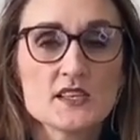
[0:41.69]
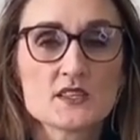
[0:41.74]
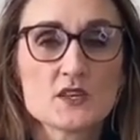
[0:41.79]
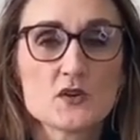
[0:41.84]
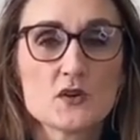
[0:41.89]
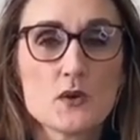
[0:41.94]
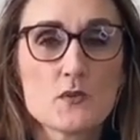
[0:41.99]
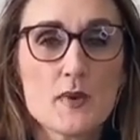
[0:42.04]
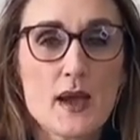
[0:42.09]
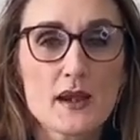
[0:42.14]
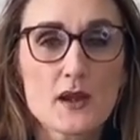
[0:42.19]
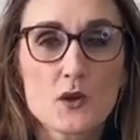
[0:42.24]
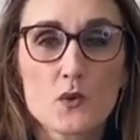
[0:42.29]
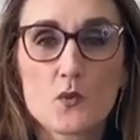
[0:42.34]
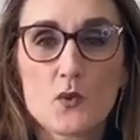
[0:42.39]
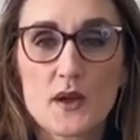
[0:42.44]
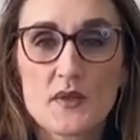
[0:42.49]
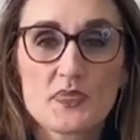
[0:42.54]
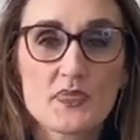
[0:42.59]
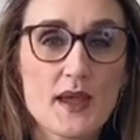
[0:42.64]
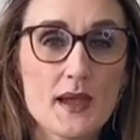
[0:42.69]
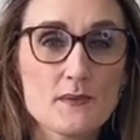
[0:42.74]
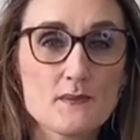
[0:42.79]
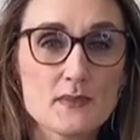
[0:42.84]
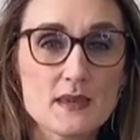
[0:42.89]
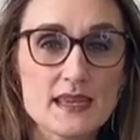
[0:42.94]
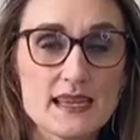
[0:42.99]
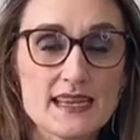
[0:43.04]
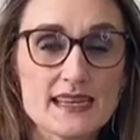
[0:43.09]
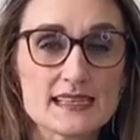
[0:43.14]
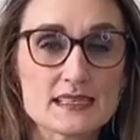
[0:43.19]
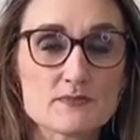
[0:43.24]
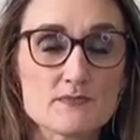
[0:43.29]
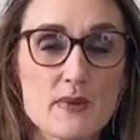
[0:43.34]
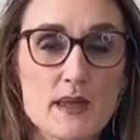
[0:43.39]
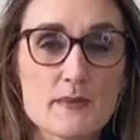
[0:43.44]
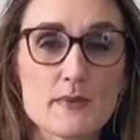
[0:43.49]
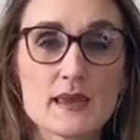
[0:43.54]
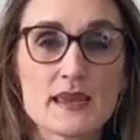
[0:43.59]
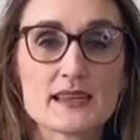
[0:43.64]
So no matter what that means,
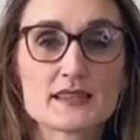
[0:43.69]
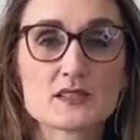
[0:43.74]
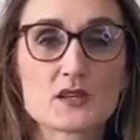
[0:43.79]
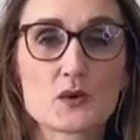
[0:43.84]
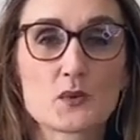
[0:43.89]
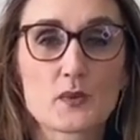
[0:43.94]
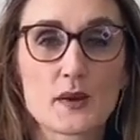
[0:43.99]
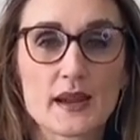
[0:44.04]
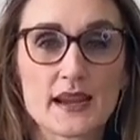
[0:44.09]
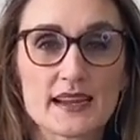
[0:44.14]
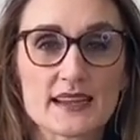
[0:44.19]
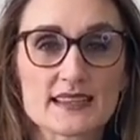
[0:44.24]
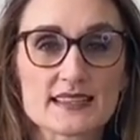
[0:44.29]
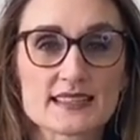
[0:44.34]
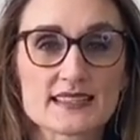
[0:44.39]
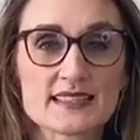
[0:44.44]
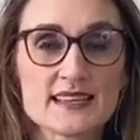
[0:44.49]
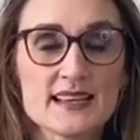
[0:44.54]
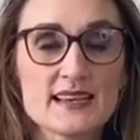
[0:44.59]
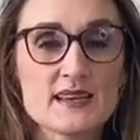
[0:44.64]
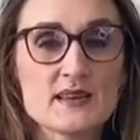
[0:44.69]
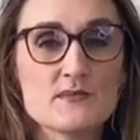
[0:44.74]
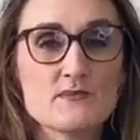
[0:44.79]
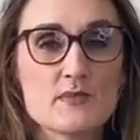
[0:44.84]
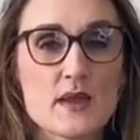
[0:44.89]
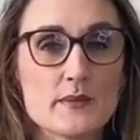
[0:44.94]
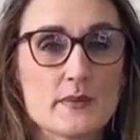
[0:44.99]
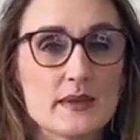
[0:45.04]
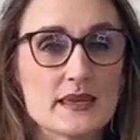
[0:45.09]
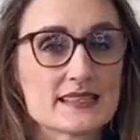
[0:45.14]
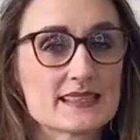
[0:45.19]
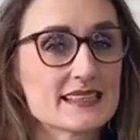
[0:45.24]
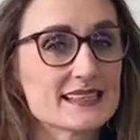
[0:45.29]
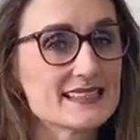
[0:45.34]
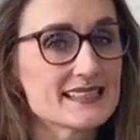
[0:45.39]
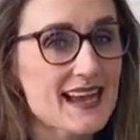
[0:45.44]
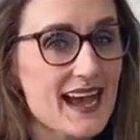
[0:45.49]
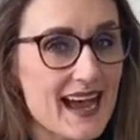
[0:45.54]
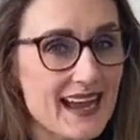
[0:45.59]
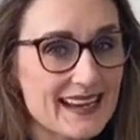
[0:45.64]
maybe it's a race, maybe it's
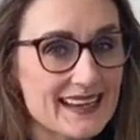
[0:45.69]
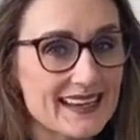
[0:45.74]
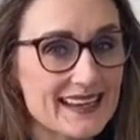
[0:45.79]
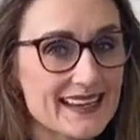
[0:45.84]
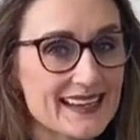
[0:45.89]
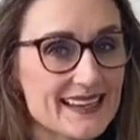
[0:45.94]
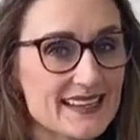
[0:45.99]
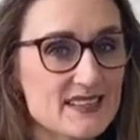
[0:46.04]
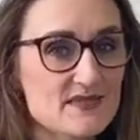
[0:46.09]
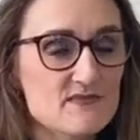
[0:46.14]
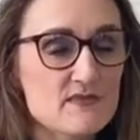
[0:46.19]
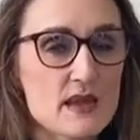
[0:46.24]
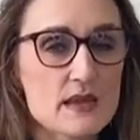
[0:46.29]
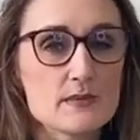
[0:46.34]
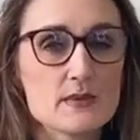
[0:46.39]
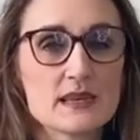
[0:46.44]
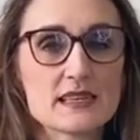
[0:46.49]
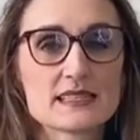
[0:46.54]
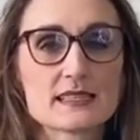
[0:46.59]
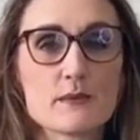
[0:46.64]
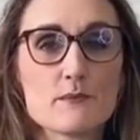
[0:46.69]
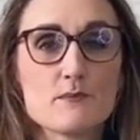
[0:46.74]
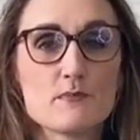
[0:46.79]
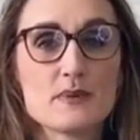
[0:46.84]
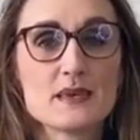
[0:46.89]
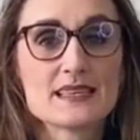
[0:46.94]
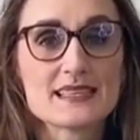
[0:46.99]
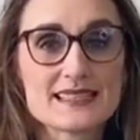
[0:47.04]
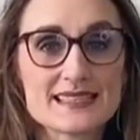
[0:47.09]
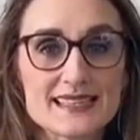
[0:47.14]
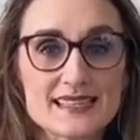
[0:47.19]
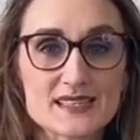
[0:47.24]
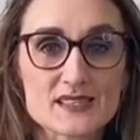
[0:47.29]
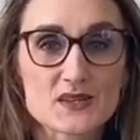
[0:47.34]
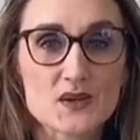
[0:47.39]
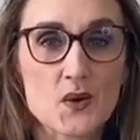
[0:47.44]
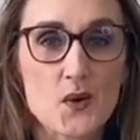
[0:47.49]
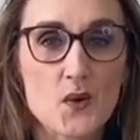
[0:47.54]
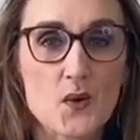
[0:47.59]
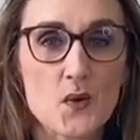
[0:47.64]
a diet, maybe it's a
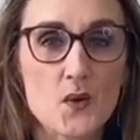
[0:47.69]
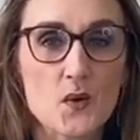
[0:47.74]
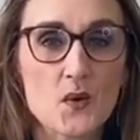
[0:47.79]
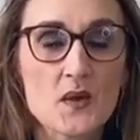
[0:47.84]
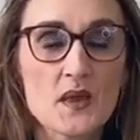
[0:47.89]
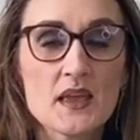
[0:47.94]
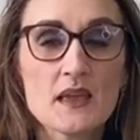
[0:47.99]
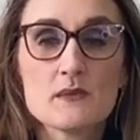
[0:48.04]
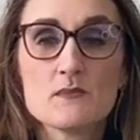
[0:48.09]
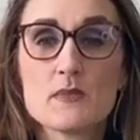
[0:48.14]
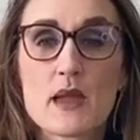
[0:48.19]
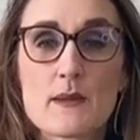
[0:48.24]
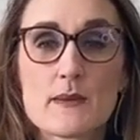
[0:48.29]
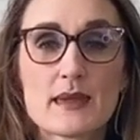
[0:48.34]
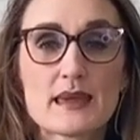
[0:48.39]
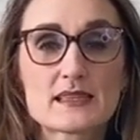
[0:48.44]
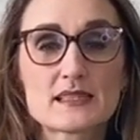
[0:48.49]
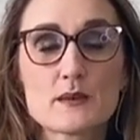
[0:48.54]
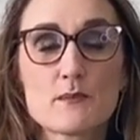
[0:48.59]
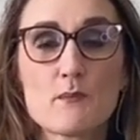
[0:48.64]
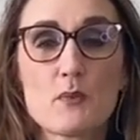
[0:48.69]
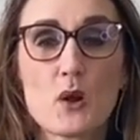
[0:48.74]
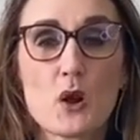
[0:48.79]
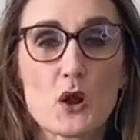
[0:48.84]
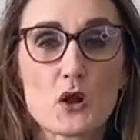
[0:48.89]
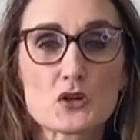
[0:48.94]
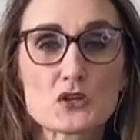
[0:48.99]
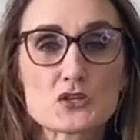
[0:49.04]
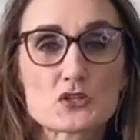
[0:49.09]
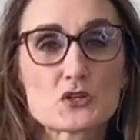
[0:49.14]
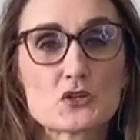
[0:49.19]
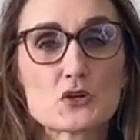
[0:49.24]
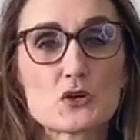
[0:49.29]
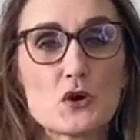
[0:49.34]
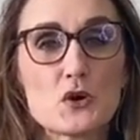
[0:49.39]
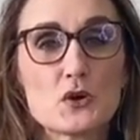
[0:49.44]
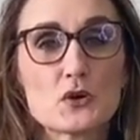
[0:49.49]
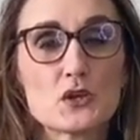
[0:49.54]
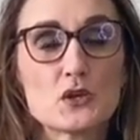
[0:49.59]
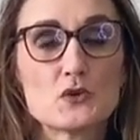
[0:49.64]
business goal, Maybe it's a personal
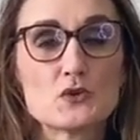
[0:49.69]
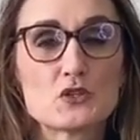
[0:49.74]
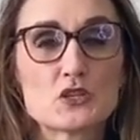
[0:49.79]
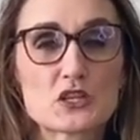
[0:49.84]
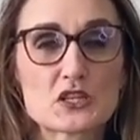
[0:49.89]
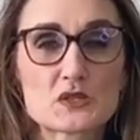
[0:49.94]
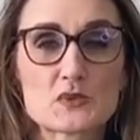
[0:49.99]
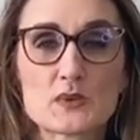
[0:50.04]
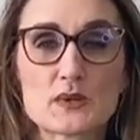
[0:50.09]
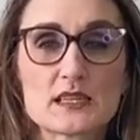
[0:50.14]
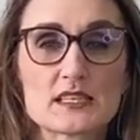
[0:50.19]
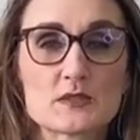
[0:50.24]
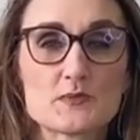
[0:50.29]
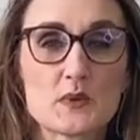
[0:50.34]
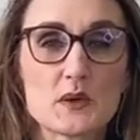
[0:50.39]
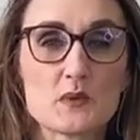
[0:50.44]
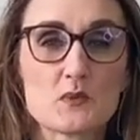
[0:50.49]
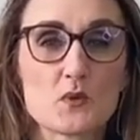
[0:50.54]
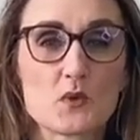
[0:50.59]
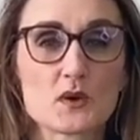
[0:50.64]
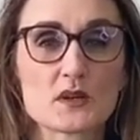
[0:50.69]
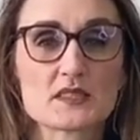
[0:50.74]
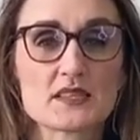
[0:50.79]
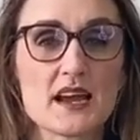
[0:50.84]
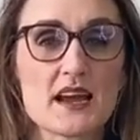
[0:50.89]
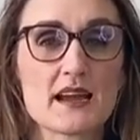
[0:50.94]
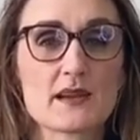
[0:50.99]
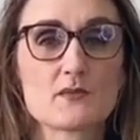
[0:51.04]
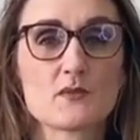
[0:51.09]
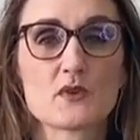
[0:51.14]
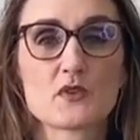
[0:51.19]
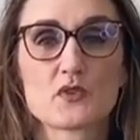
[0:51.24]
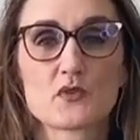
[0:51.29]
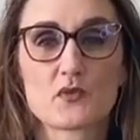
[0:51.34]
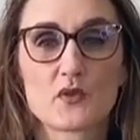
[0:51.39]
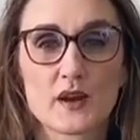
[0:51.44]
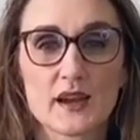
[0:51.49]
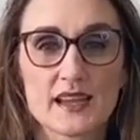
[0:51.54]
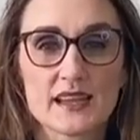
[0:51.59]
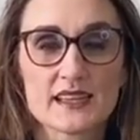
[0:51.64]
goal. You just want to spend more time with
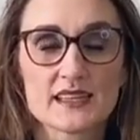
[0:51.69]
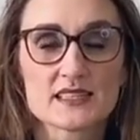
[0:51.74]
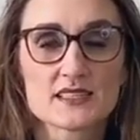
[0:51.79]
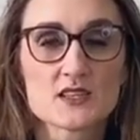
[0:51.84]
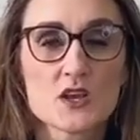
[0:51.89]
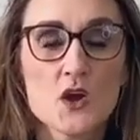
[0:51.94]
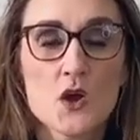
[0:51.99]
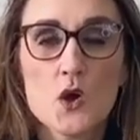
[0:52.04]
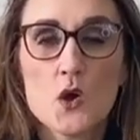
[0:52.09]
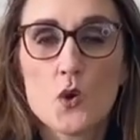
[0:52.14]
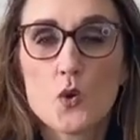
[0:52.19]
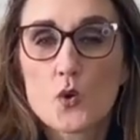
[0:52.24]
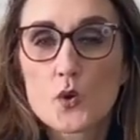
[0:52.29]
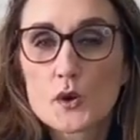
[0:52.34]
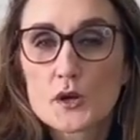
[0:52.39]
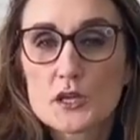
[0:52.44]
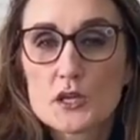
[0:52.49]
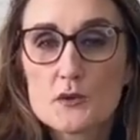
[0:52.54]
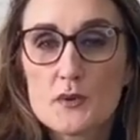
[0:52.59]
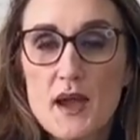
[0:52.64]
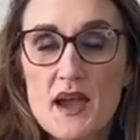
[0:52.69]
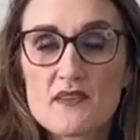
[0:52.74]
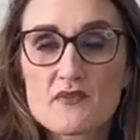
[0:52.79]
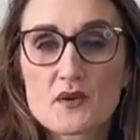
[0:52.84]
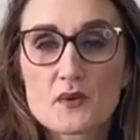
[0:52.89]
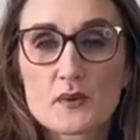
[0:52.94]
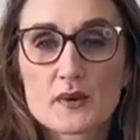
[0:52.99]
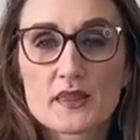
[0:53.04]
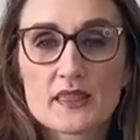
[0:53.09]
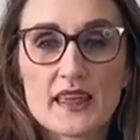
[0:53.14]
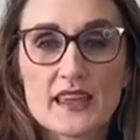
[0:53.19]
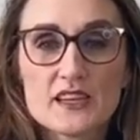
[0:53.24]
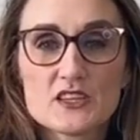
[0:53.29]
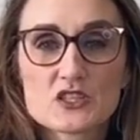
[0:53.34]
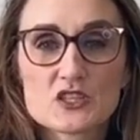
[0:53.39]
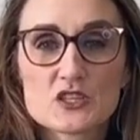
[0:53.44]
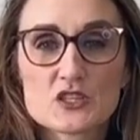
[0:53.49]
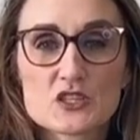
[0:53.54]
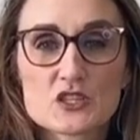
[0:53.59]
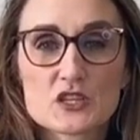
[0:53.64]
friends or you have a
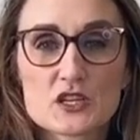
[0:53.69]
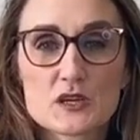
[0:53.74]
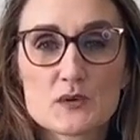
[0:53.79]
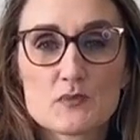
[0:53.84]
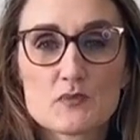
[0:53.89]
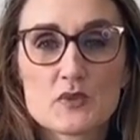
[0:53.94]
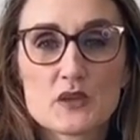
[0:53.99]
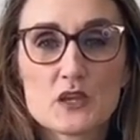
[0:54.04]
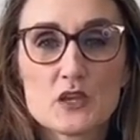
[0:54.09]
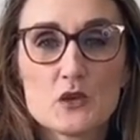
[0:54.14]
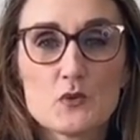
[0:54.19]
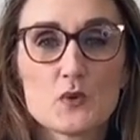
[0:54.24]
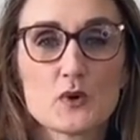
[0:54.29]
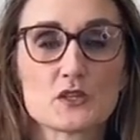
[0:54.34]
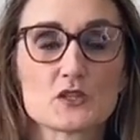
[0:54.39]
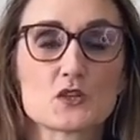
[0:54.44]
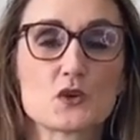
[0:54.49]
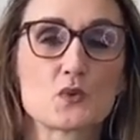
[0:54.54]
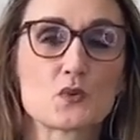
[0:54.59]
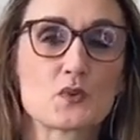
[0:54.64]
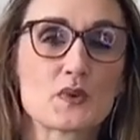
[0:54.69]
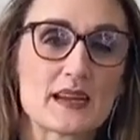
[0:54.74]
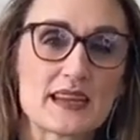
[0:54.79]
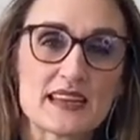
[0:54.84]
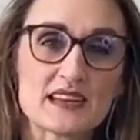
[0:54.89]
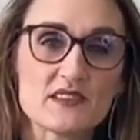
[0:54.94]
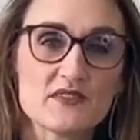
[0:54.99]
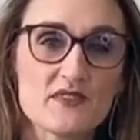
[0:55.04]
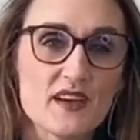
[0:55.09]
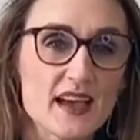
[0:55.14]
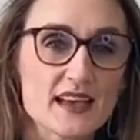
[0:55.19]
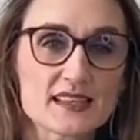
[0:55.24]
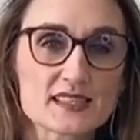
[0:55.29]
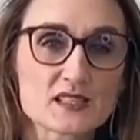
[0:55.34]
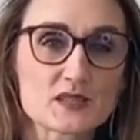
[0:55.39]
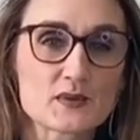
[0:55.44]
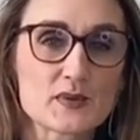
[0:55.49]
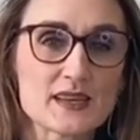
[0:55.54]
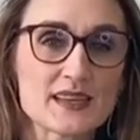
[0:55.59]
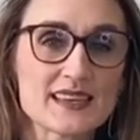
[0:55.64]
relationship that you want to
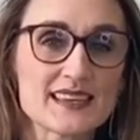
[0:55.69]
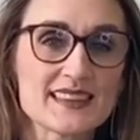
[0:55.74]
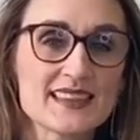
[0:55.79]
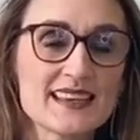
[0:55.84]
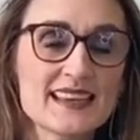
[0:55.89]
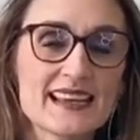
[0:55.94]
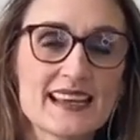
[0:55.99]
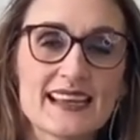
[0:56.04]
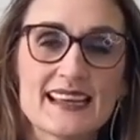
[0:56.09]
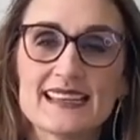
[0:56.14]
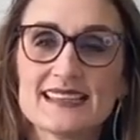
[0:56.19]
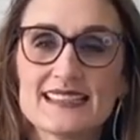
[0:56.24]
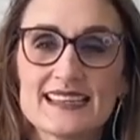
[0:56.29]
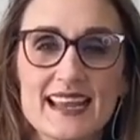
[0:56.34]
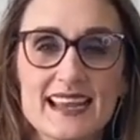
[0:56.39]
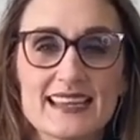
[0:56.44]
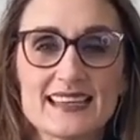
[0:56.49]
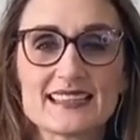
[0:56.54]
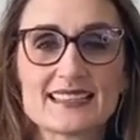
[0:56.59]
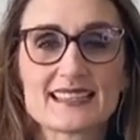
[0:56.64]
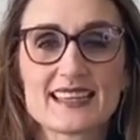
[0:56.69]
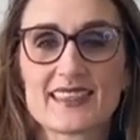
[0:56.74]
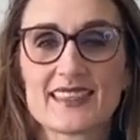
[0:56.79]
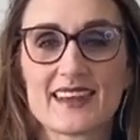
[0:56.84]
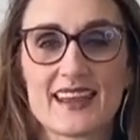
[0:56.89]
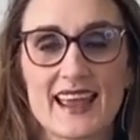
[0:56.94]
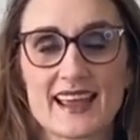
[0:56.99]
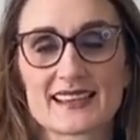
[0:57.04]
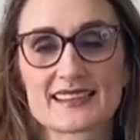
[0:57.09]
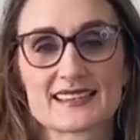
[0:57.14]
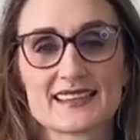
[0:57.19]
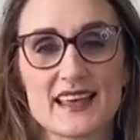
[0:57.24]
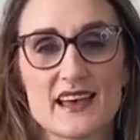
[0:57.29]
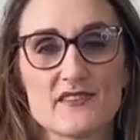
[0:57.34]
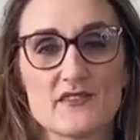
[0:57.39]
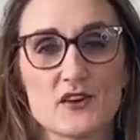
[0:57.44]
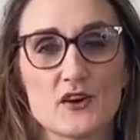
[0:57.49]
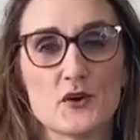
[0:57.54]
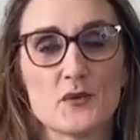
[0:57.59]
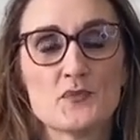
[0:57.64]
reinvest with and take it to the next
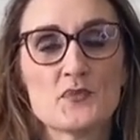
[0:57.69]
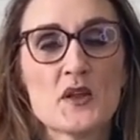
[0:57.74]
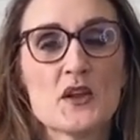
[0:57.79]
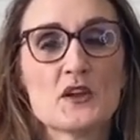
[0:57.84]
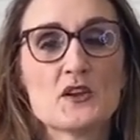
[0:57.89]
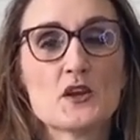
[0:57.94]
level.